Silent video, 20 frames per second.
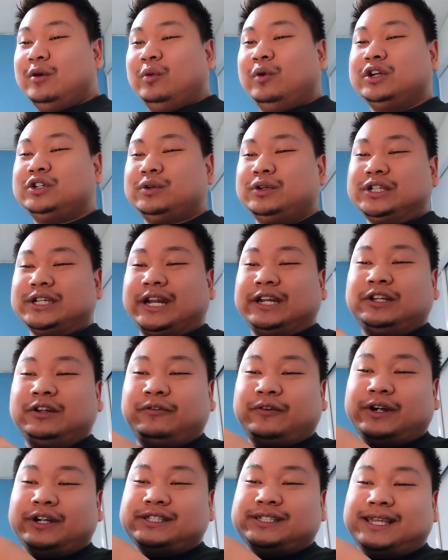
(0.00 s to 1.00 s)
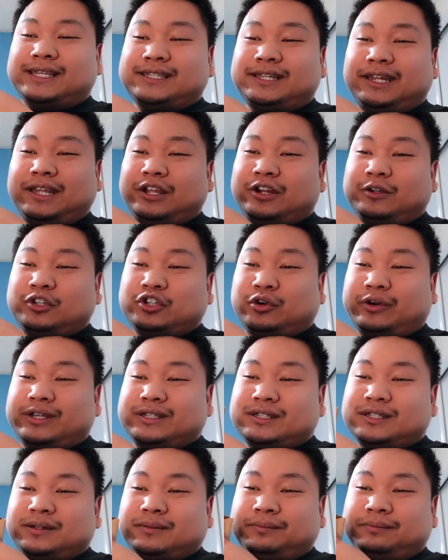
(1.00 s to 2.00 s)
Which one should I do first, Destiny? Your
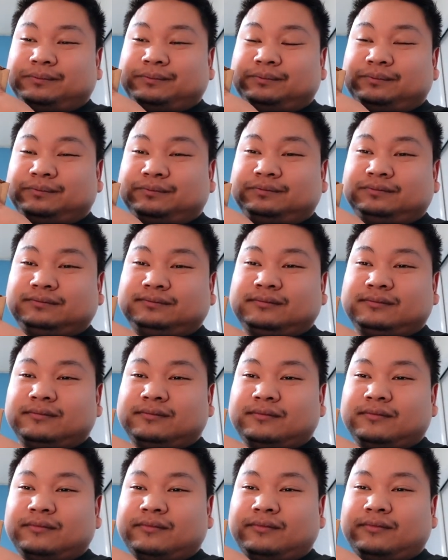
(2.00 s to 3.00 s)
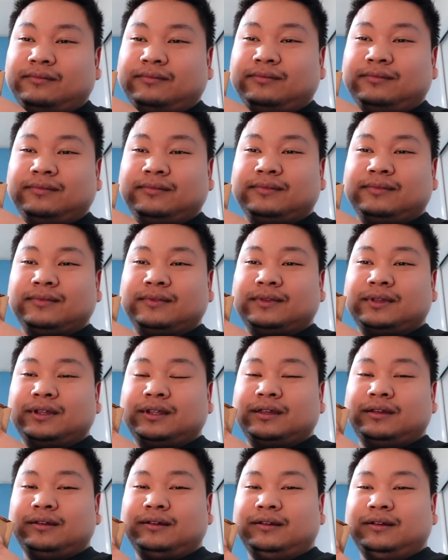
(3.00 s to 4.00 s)
choice. Ooh, probably the
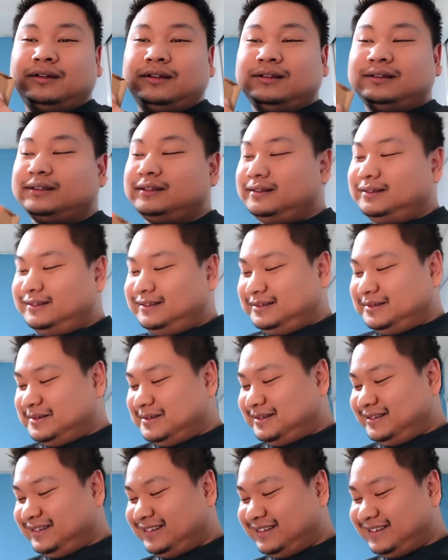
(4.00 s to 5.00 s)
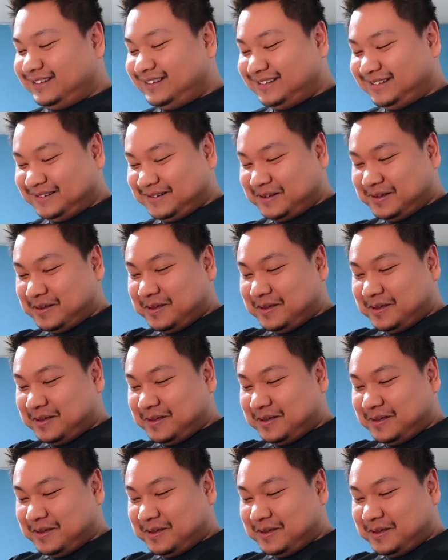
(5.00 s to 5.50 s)
small one because I'm pretty sure that's just one.